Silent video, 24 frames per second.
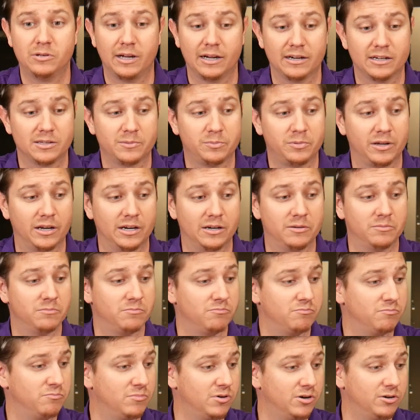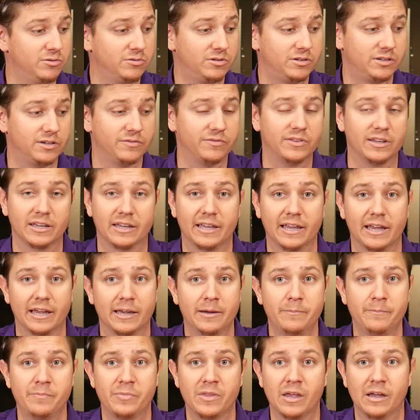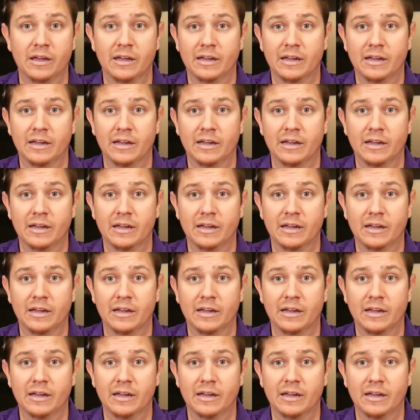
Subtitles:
I explained most of the game